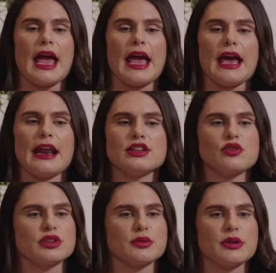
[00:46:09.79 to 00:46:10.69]
And I
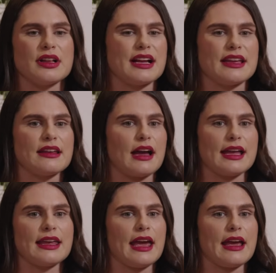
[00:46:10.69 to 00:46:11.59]
told her, well,
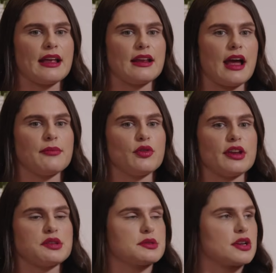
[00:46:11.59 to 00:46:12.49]
I can't, I'm
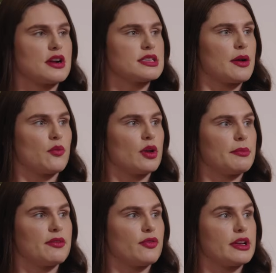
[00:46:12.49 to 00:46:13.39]
doing Dancing with the Stars. I
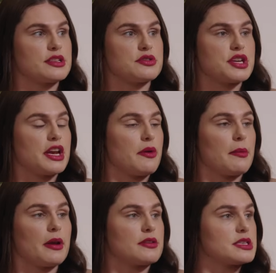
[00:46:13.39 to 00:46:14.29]
wouldn't be free until
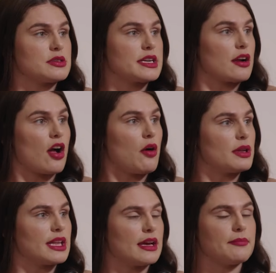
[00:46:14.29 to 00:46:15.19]
January, but I'll still take a call
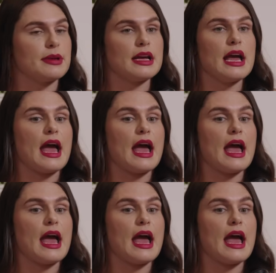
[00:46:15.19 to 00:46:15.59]
with them.